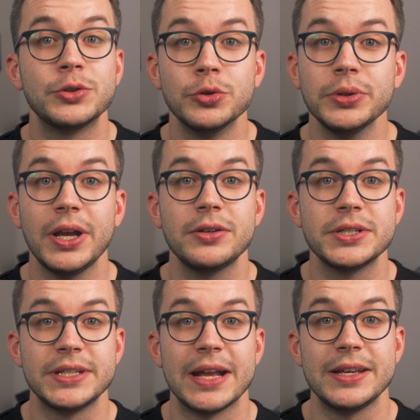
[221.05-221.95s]
truly
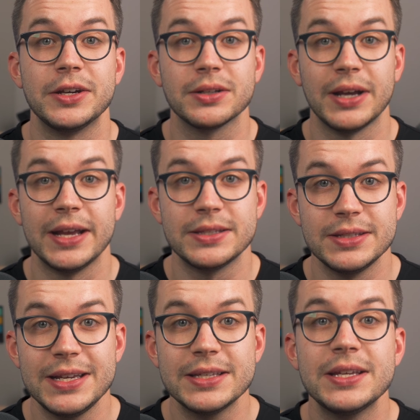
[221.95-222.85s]
understanding your client's
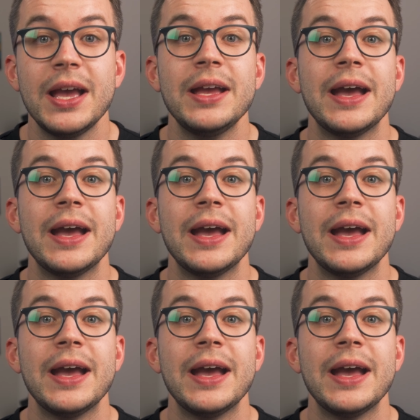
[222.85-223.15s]
needs